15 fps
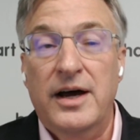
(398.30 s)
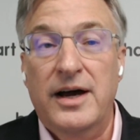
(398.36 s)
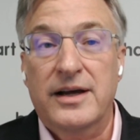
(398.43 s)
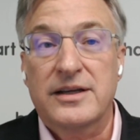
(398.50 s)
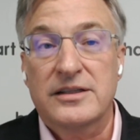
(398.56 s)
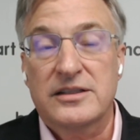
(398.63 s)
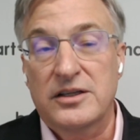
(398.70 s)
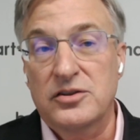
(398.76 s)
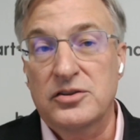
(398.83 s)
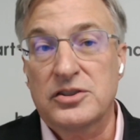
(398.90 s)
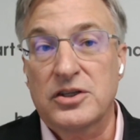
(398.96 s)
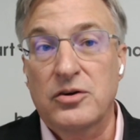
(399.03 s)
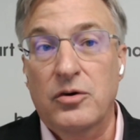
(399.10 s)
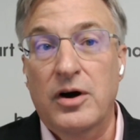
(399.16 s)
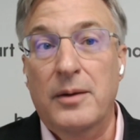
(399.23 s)
continues
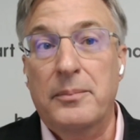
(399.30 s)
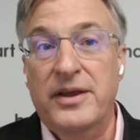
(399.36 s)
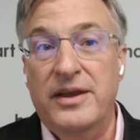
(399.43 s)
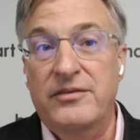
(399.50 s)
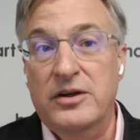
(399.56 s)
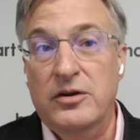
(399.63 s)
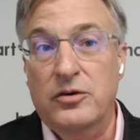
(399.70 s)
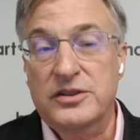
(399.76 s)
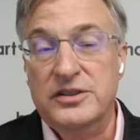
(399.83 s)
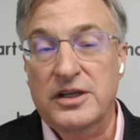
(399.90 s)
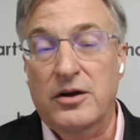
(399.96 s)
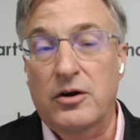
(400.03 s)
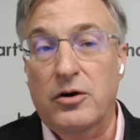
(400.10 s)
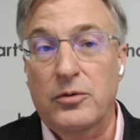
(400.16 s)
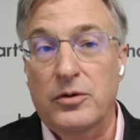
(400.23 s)
to go up, even though it's
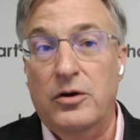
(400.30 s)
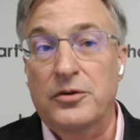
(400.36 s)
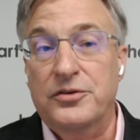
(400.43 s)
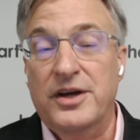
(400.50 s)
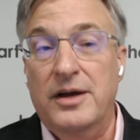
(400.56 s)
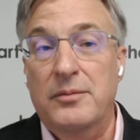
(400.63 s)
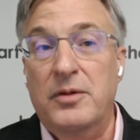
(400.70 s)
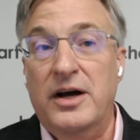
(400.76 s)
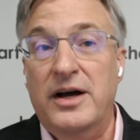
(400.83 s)
at all-time